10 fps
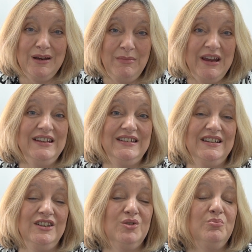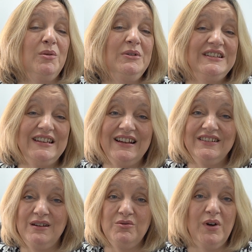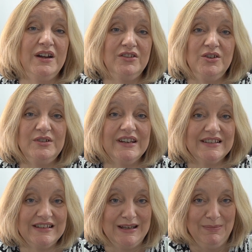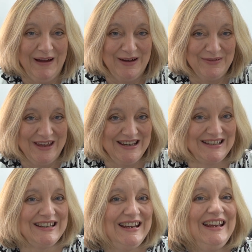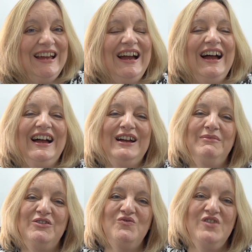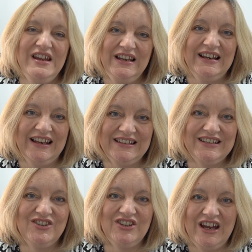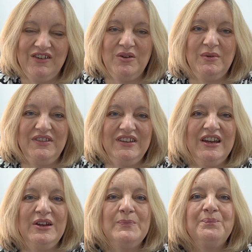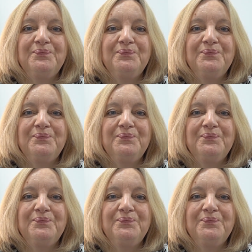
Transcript: Amazing. You can probably tell that I'm quite enthusiastic about this. I'm really glad to share it with you.